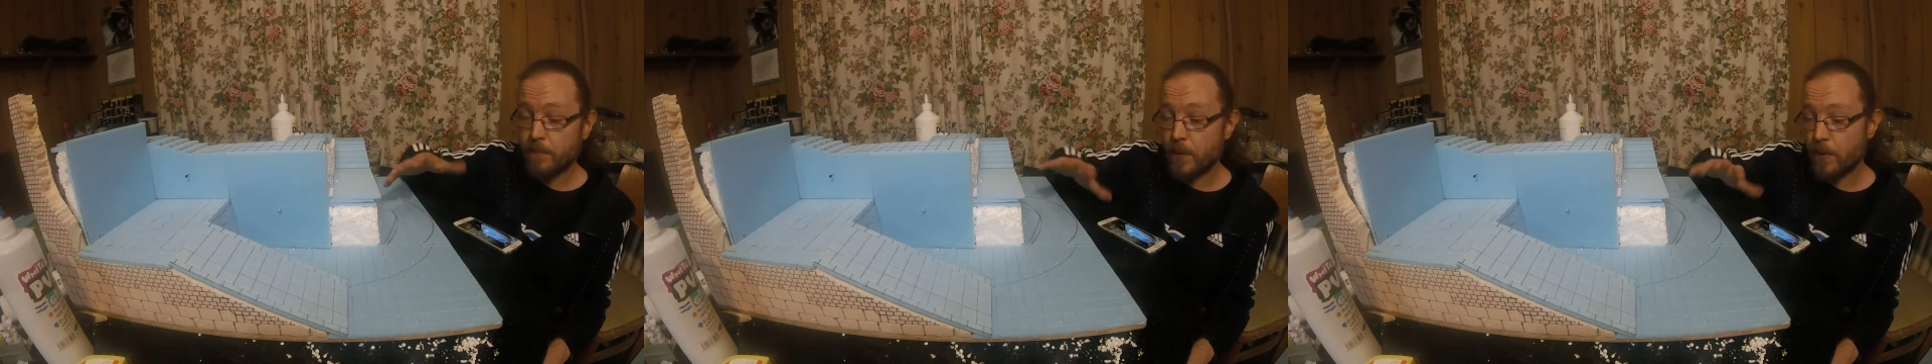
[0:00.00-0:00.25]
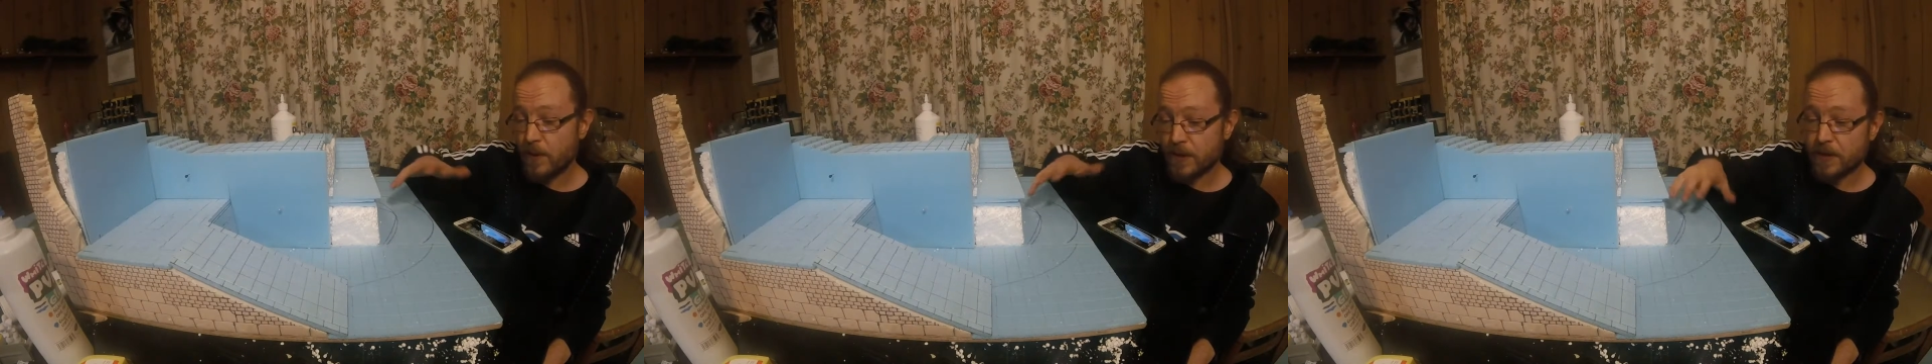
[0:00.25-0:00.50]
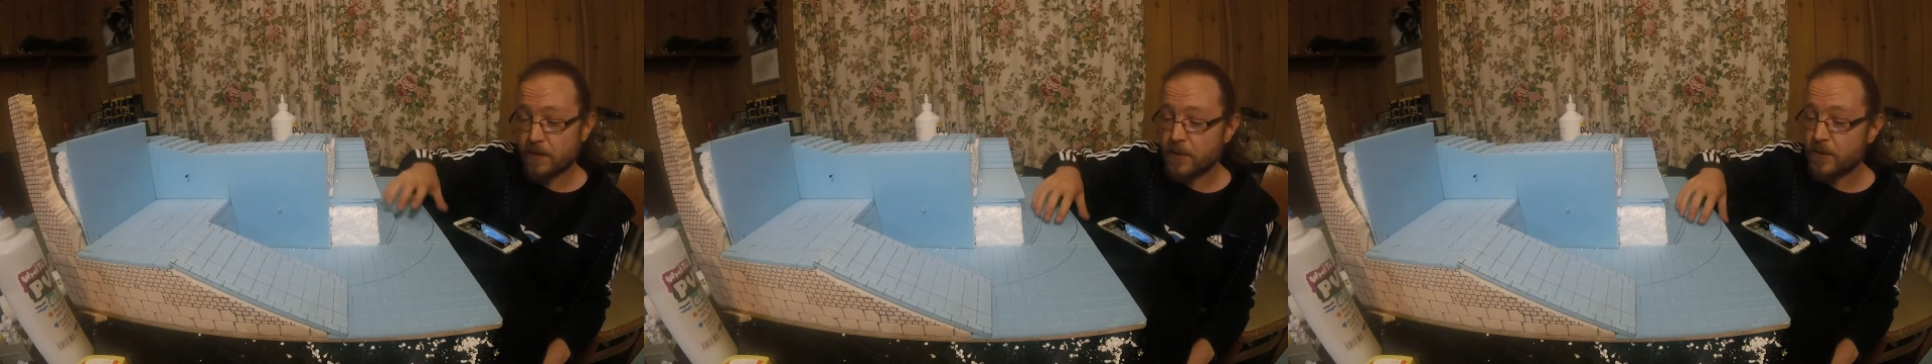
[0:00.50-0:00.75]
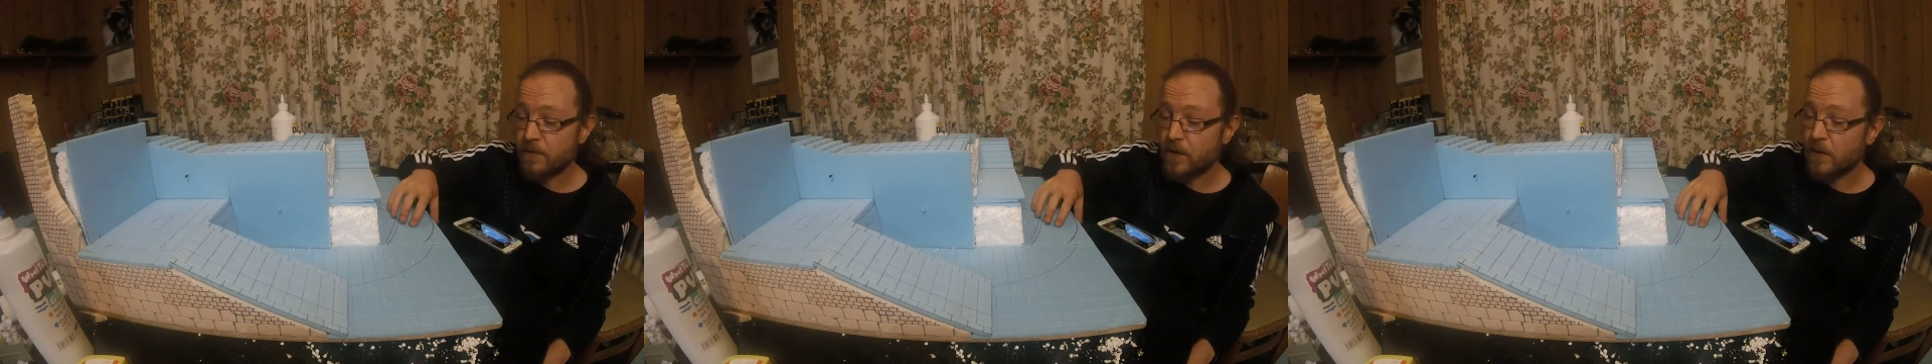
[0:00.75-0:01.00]
but we're still
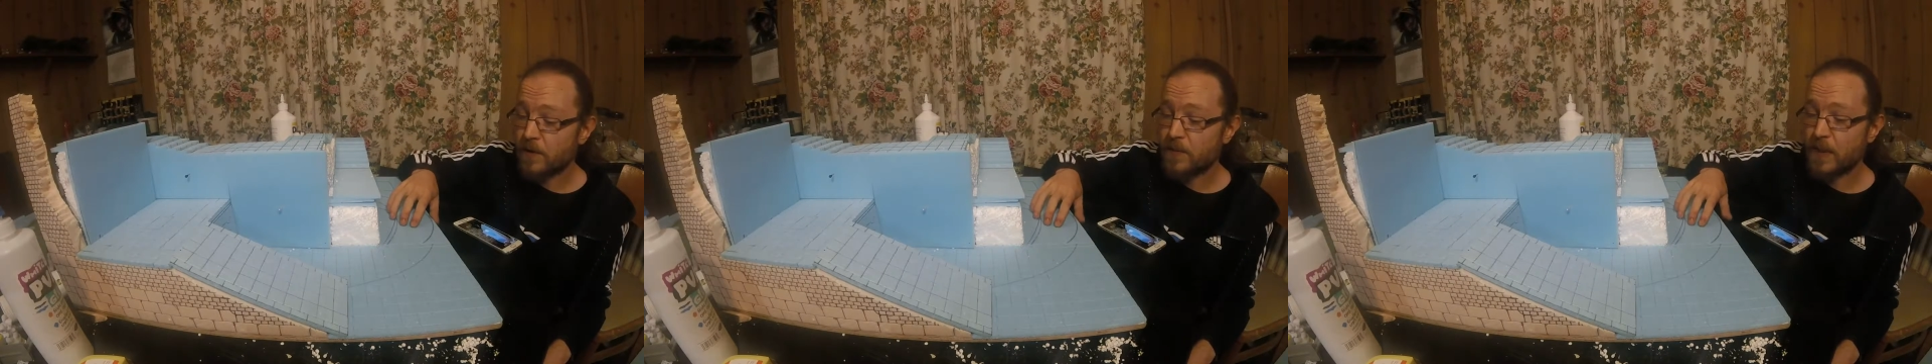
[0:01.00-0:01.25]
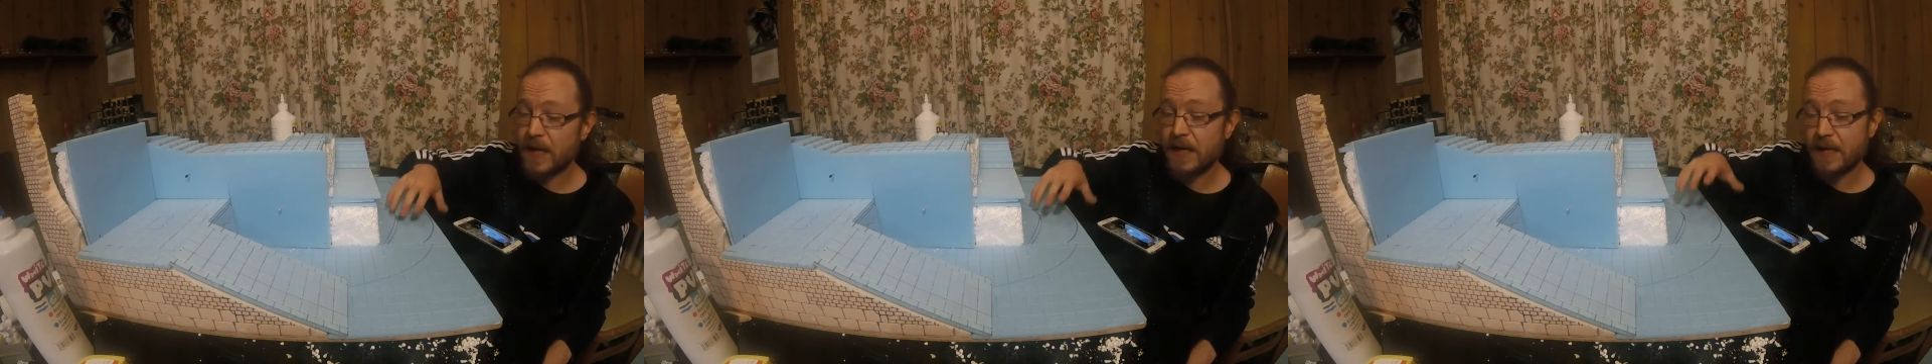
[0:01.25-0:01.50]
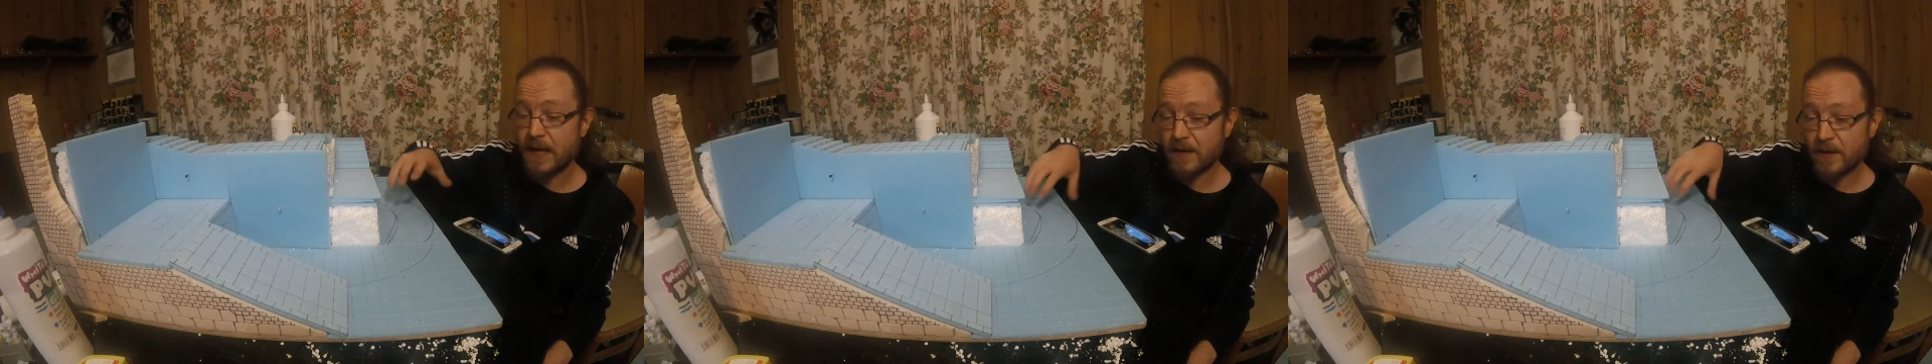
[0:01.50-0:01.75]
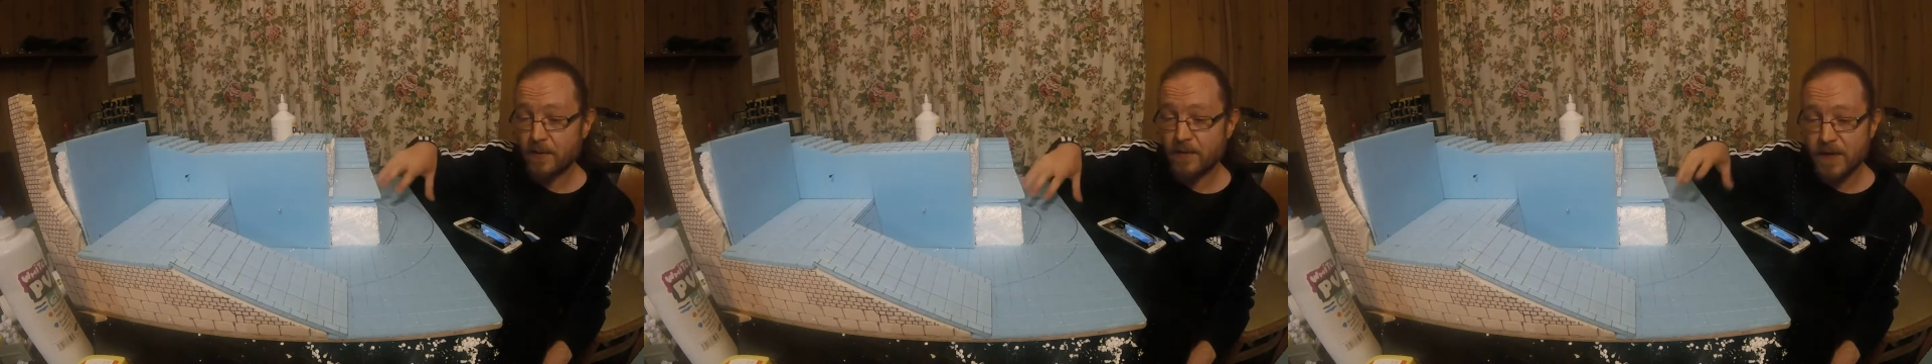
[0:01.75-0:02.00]
sort of contemplating that.
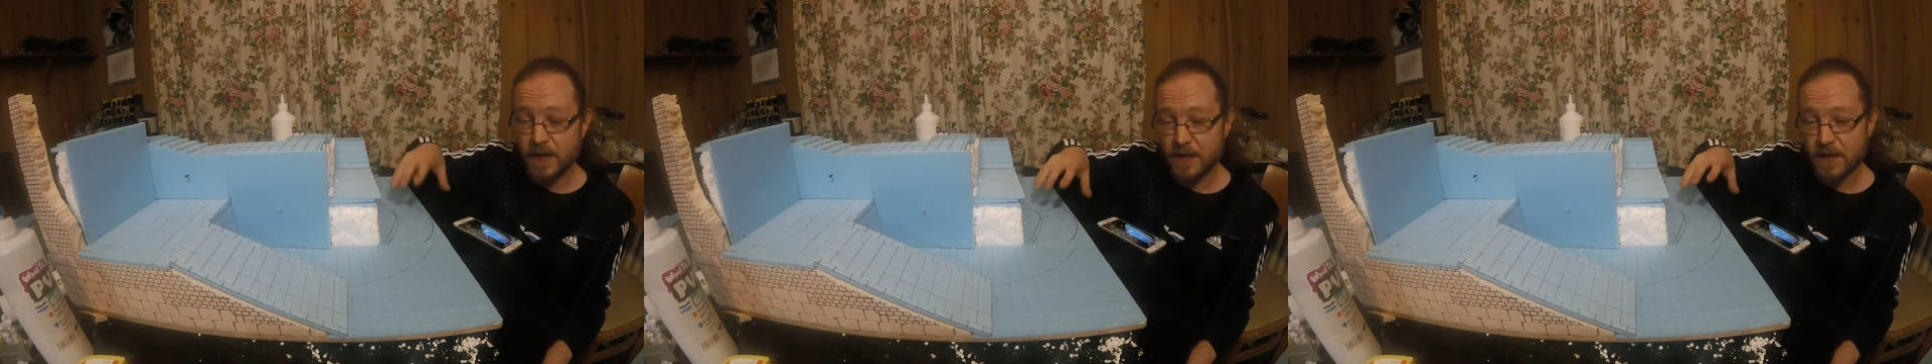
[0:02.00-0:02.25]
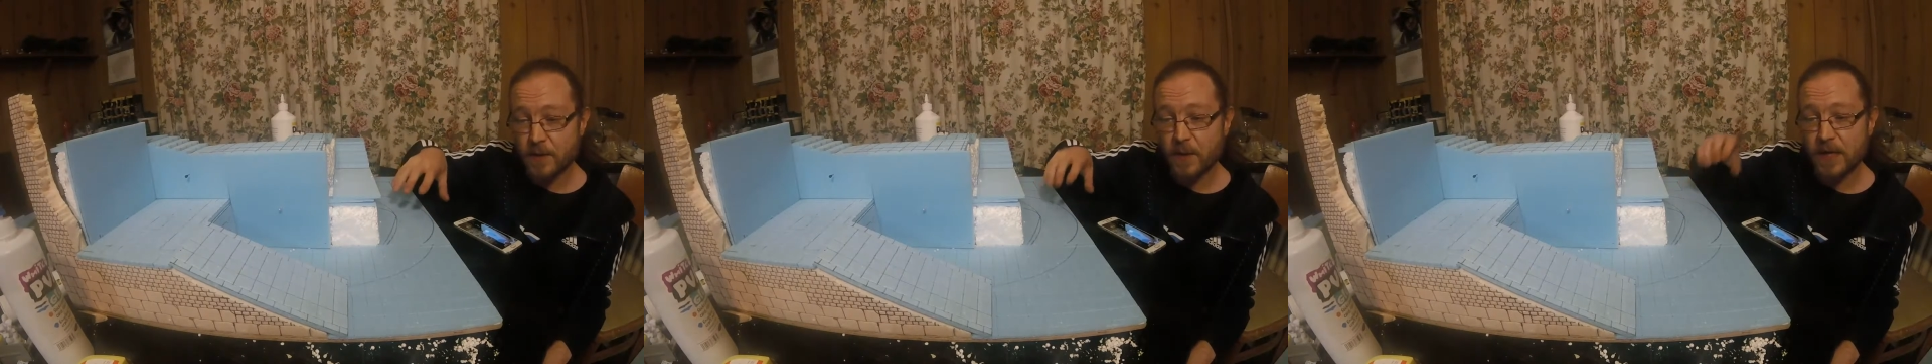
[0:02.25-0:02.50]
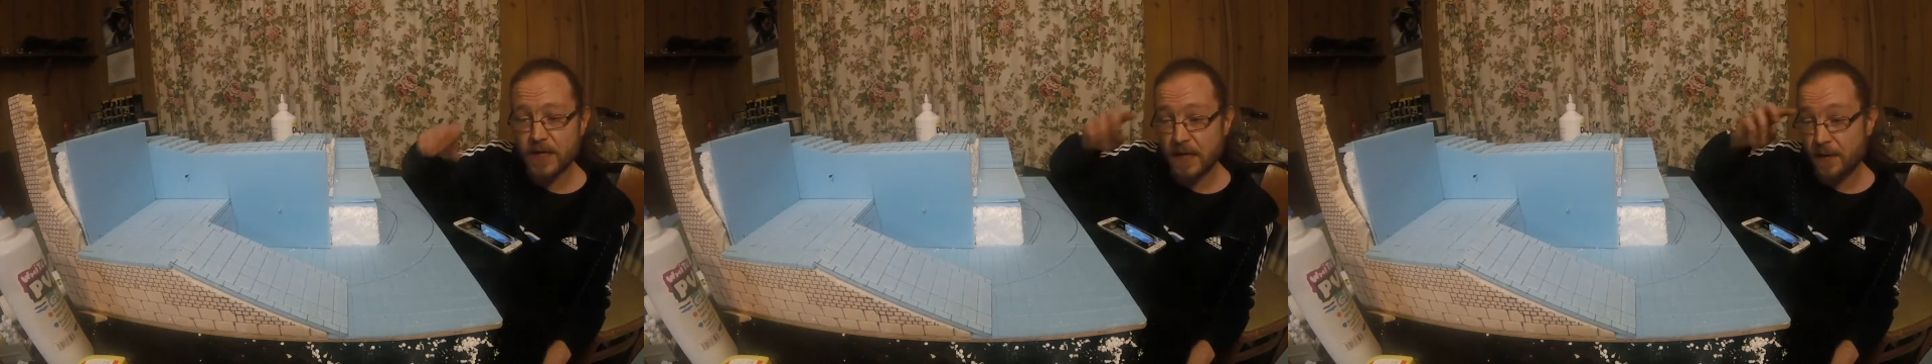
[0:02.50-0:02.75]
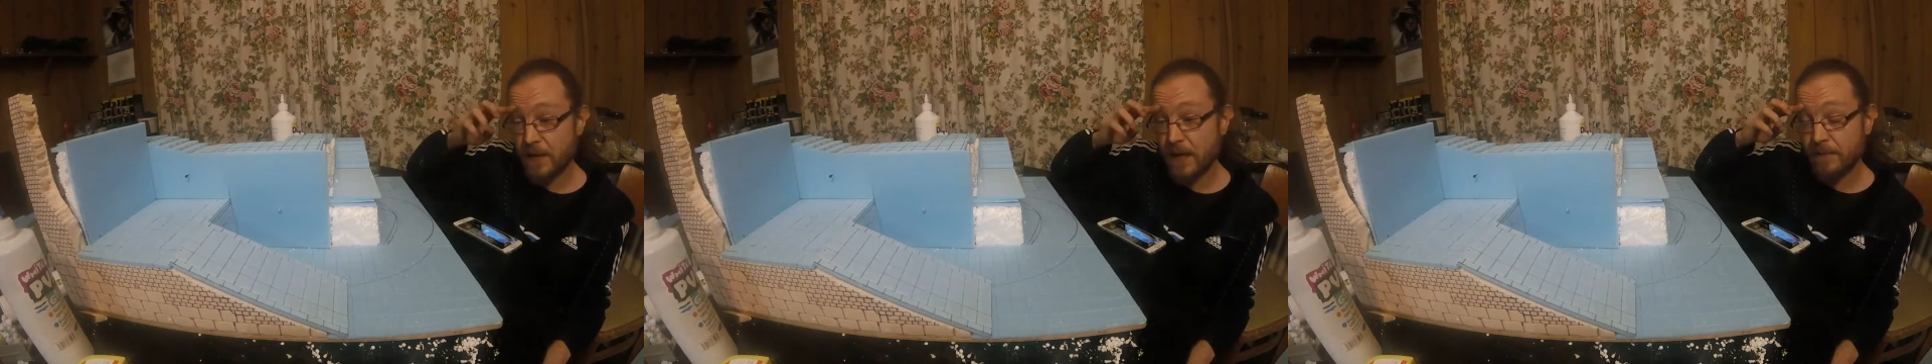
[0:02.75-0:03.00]
So we've done the squares
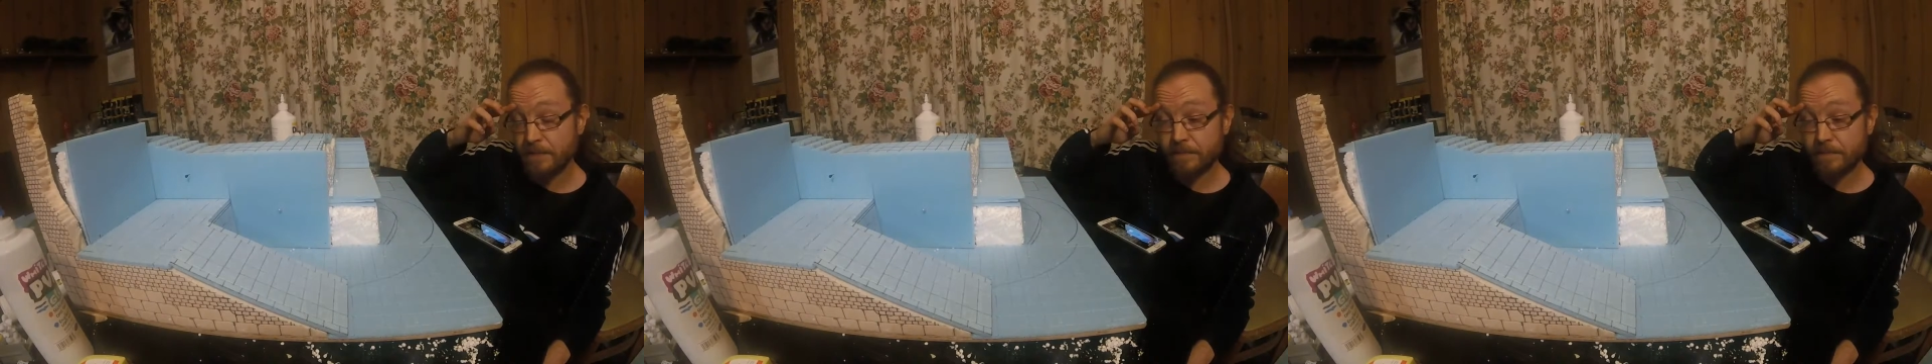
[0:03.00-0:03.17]
anyway,